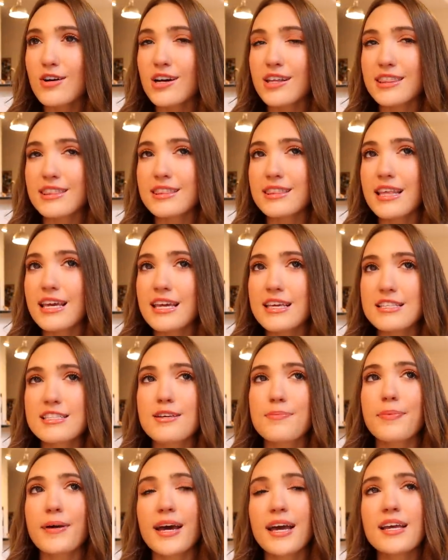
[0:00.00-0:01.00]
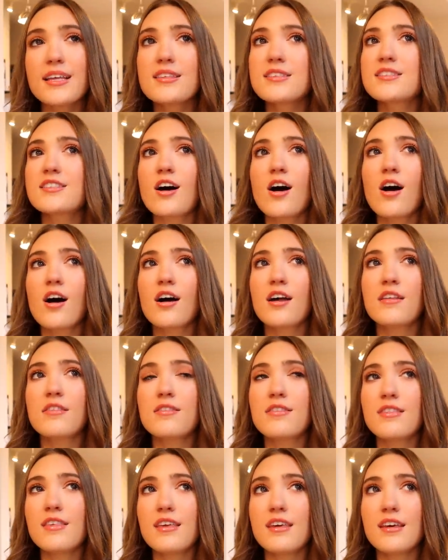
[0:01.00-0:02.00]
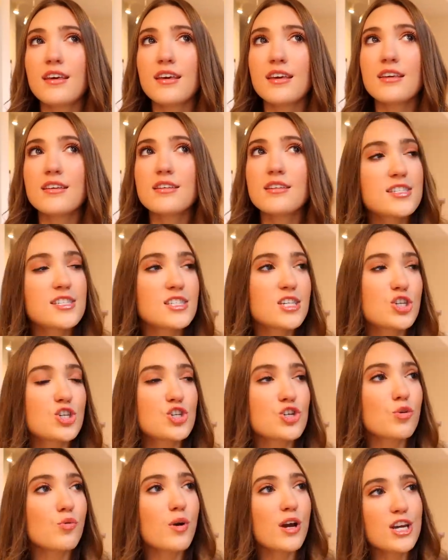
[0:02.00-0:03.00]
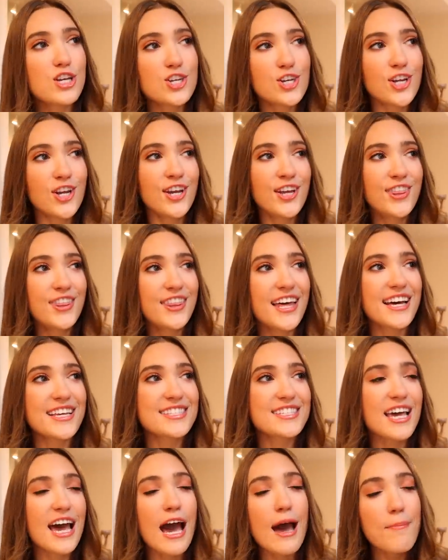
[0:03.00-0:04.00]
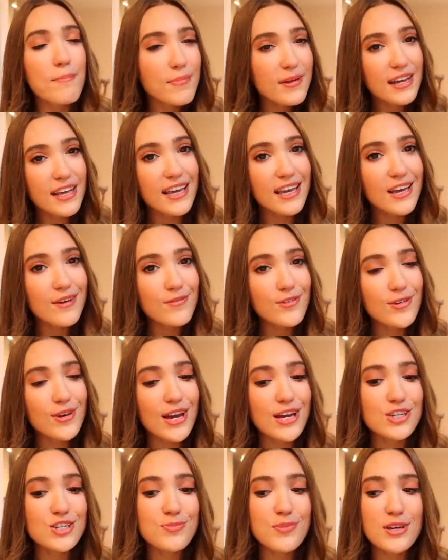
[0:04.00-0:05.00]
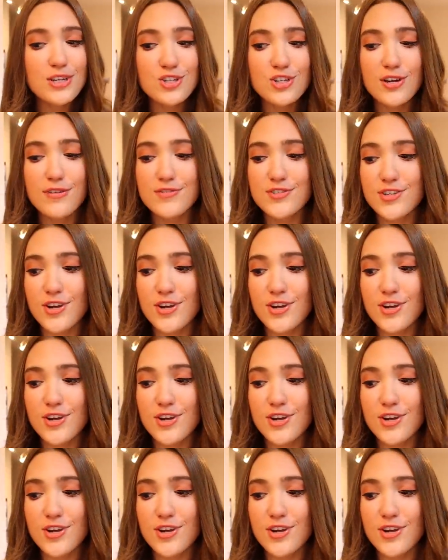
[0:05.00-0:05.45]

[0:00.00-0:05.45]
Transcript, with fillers: I think it depends on the situation that's happening, if you catch my drift.